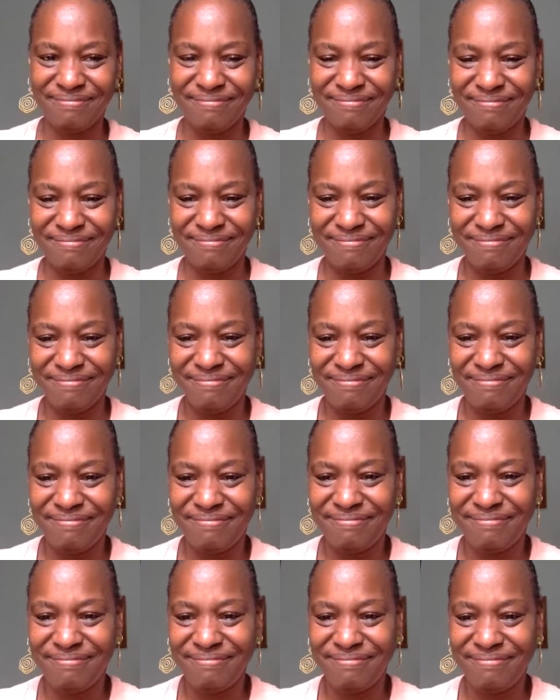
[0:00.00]

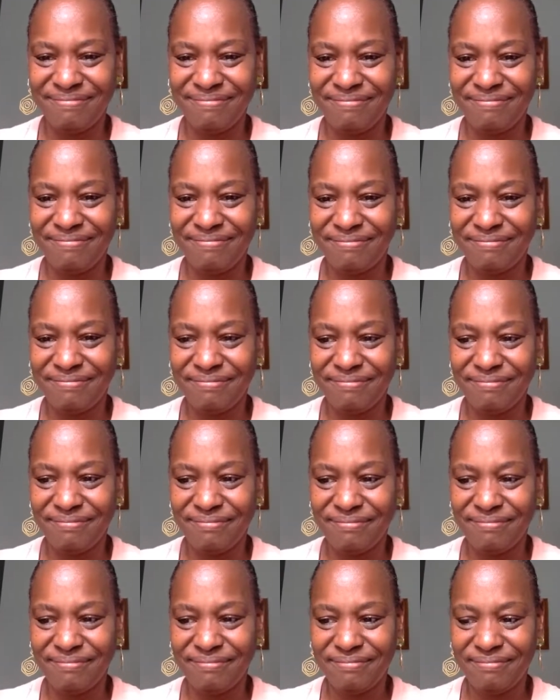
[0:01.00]

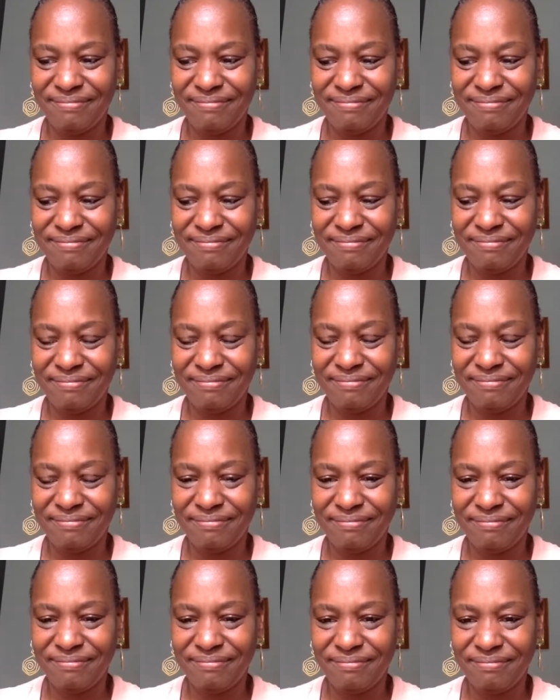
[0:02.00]

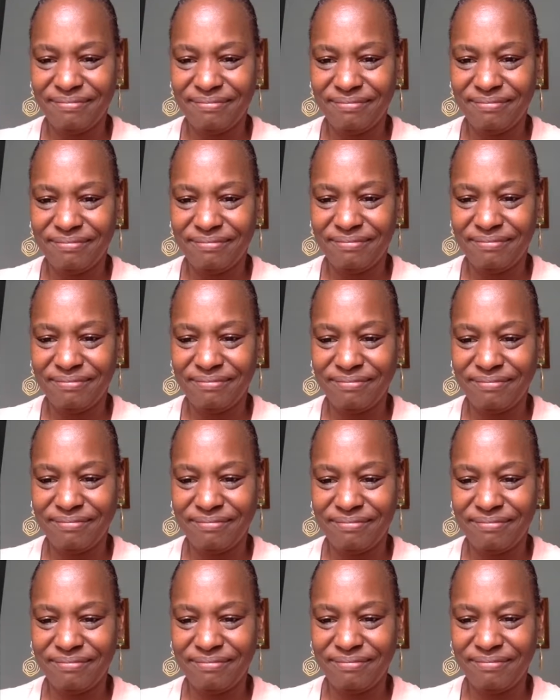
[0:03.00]

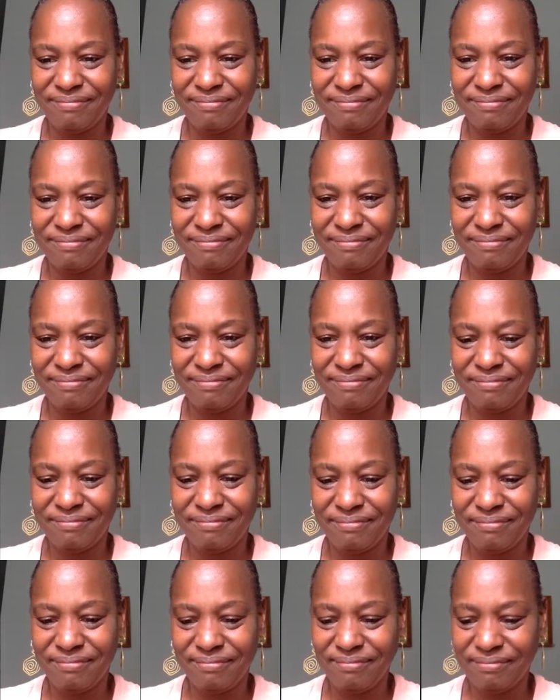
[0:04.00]

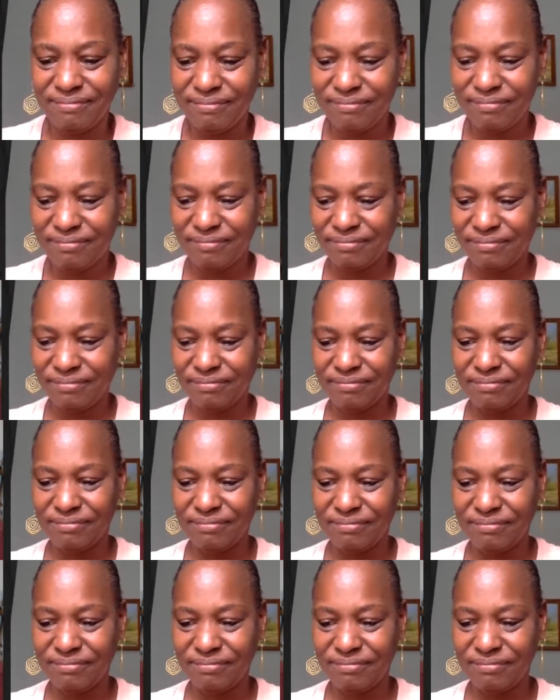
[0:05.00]
(silent)